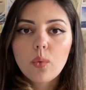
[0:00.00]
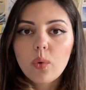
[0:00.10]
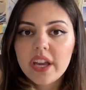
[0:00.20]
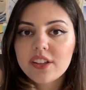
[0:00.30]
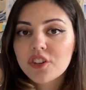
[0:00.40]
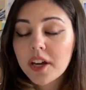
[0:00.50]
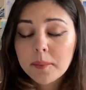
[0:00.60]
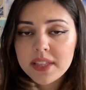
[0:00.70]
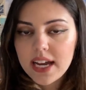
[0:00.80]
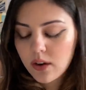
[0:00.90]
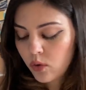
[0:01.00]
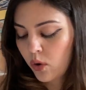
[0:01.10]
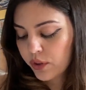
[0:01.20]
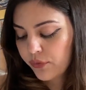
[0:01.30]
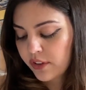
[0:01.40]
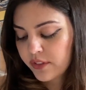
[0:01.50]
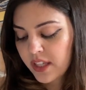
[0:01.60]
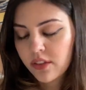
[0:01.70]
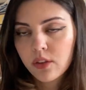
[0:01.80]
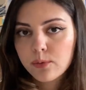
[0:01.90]
which comes out on the
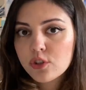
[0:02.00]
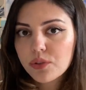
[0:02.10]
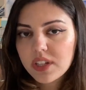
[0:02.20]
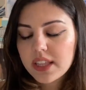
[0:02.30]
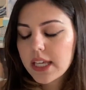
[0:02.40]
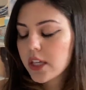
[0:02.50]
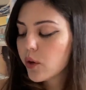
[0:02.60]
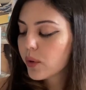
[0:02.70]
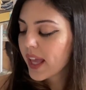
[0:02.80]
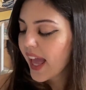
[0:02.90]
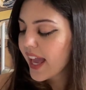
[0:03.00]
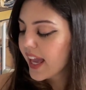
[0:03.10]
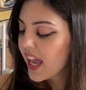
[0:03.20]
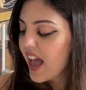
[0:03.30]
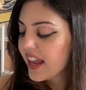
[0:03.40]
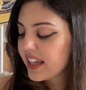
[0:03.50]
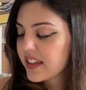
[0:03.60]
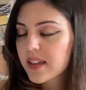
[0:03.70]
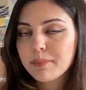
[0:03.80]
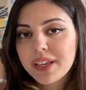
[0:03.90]
15th of June in the UK, and
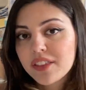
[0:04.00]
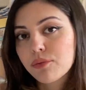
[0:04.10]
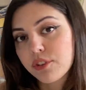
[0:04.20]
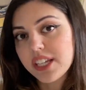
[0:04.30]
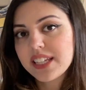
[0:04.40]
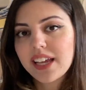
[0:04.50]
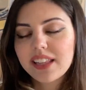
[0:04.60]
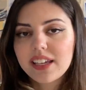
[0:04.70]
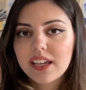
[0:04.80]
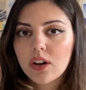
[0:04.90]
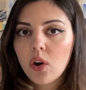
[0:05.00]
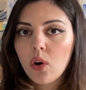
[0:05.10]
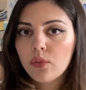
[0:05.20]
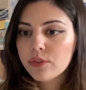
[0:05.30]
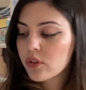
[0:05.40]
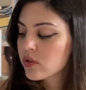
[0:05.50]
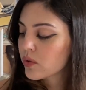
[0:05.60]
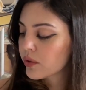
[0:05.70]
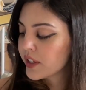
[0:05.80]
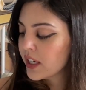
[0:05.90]
is a myth retelling of the
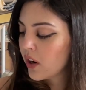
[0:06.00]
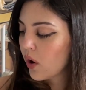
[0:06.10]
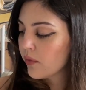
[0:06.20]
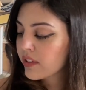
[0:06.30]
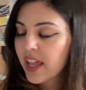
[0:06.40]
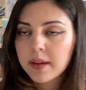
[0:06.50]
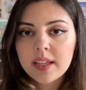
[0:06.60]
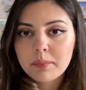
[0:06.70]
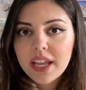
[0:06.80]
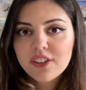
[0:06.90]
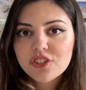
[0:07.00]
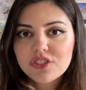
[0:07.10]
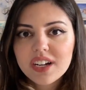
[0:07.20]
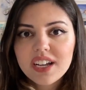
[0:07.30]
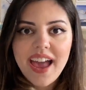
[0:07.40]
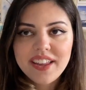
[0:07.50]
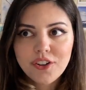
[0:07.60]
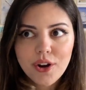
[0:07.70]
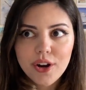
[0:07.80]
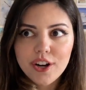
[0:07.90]
story of Clytemnestra and
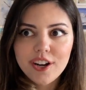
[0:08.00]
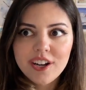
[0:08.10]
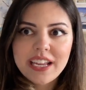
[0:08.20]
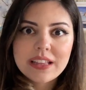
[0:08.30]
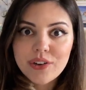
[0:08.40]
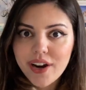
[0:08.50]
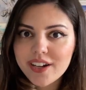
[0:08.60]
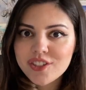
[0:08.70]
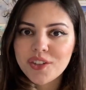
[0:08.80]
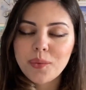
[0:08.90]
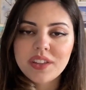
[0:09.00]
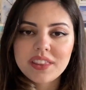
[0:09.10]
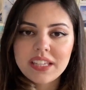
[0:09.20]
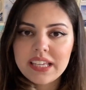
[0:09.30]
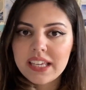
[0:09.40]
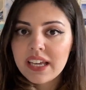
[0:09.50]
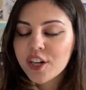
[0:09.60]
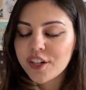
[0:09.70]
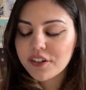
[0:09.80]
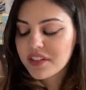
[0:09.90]
her interaction with the
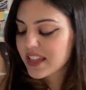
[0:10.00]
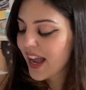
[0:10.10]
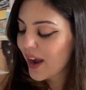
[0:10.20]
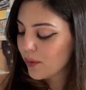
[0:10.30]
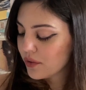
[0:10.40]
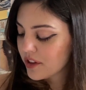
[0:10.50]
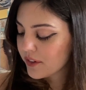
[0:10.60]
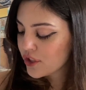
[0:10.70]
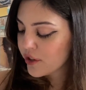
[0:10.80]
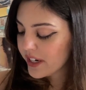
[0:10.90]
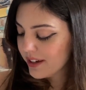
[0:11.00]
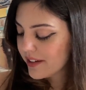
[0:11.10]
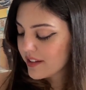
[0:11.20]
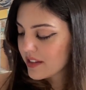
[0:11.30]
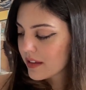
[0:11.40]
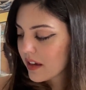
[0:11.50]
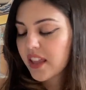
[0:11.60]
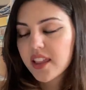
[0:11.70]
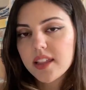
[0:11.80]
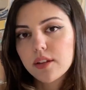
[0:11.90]
cursed house of Atreus.
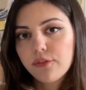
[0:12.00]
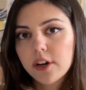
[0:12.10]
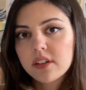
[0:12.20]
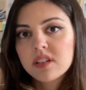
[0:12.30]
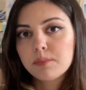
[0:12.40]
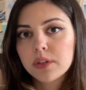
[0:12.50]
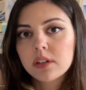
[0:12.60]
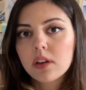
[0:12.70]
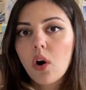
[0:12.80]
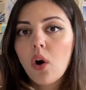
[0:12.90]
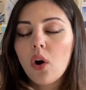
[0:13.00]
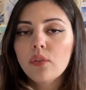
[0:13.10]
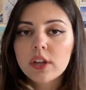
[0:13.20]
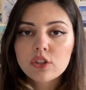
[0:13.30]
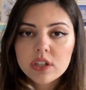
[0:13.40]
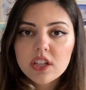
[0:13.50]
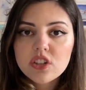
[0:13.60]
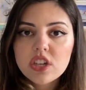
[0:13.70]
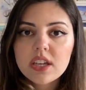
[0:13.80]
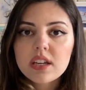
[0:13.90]
This is the first book of a
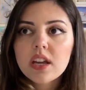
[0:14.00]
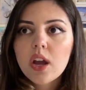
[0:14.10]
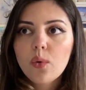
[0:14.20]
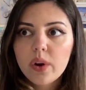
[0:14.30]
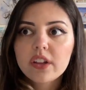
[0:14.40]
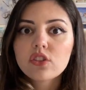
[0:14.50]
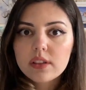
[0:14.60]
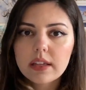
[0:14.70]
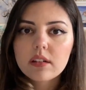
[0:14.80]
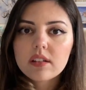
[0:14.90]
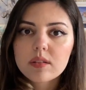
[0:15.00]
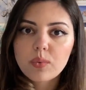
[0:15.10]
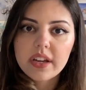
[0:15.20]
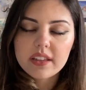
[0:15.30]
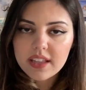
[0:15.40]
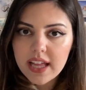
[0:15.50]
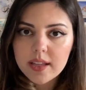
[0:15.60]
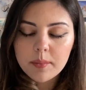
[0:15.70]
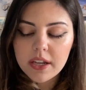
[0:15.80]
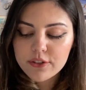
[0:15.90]
trilogy which deals with
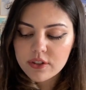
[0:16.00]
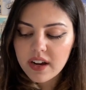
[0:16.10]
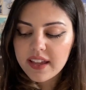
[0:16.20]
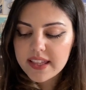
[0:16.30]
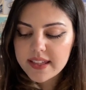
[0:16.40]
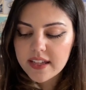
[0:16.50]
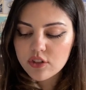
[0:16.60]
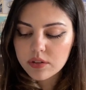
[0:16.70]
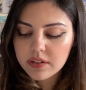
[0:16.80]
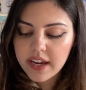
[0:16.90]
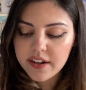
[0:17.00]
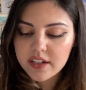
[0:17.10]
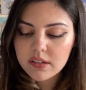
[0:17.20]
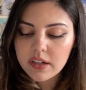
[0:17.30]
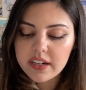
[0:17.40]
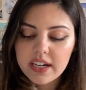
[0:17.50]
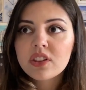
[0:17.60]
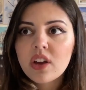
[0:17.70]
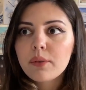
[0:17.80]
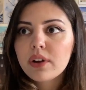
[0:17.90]
Clytemnestra as a central character.
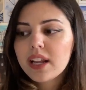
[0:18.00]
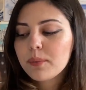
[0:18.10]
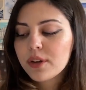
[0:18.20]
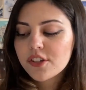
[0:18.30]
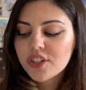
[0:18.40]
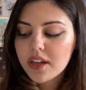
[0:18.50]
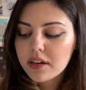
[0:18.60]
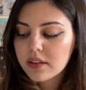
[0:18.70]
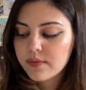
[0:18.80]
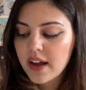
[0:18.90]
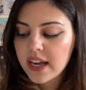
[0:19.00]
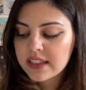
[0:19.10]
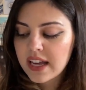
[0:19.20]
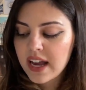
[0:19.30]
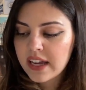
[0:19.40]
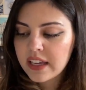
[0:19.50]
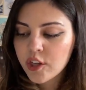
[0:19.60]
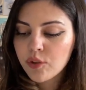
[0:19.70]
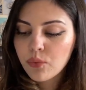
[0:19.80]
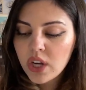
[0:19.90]
So I really appreciated the fact that it
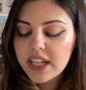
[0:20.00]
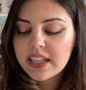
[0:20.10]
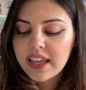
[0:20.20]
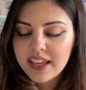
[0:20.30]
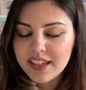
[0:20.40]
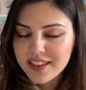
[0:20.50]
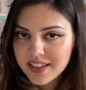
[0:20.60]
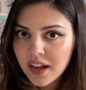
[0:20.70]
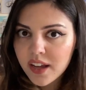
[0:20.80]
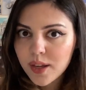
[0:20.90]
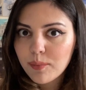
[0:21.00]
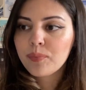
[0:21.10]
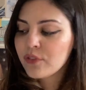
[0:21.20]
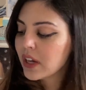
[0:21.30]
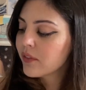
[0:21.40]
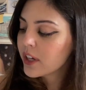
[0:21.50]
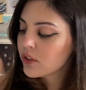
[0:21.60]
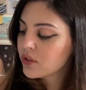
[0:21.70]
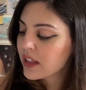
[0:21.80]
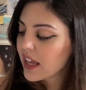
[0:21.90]
could really take its time delving
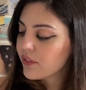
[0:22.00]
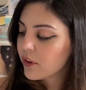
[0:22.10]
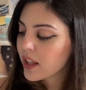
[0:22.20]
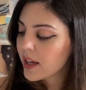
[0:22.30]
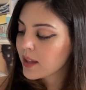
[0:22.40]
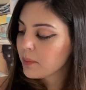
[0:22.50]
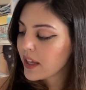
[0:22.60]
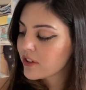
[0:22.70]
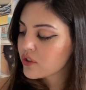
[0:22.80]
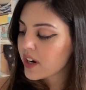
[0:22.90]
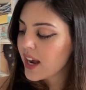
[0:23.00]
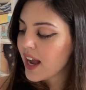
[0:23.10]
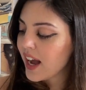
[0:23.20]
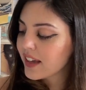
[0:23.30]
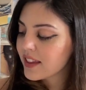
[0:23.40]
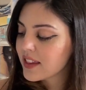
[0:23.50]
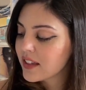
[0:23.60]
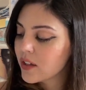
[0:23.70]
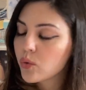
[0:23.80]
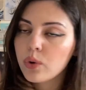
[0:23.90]
into the life of Clytemnestra as
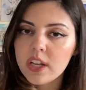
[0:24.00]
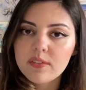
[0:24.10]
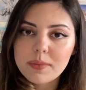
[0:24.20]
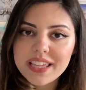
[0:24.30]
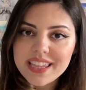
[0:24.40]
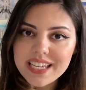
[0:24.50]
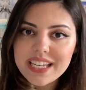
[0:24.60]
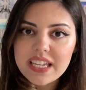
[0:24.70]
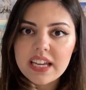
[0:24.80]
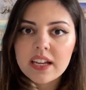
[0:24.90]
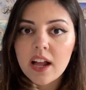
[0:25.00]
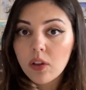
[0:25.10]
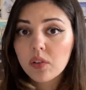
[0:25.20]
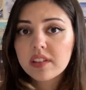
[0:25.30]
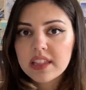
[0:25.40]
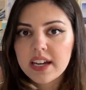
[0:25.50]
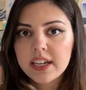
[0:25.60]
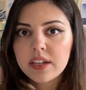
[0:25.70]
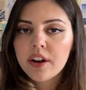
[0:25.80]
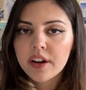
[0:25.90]
the Queen of Mycenae
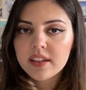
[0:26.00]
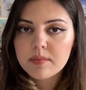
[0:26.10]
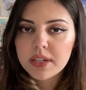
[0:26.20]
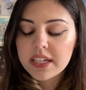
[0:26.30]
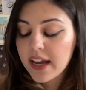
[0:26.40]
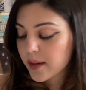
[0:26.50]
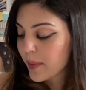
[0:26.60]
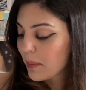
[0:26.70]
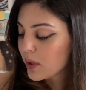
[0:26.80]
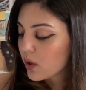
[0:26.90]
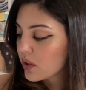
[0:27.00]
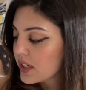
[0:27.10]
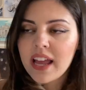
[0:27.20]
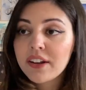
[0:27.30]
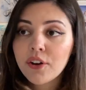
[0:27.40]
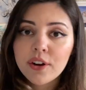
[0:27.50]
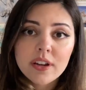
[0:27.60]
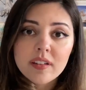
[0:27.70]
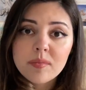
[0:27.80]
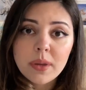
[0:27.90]
alongside her husband Agamemnon and her
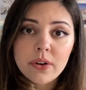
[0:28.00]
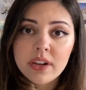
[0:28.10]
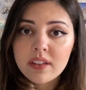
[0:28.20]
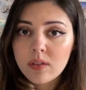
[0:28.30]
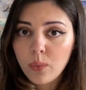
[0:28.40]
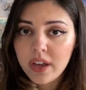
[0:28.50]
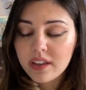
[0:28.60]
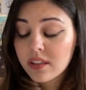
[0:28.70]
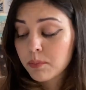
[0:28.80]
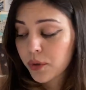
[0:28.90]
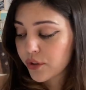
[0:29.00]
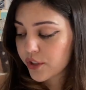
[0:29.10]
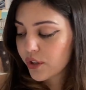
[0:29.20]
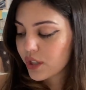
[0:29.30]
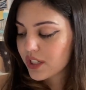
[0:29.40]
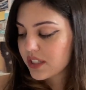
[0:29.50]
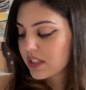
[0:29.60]
experience with motherhood.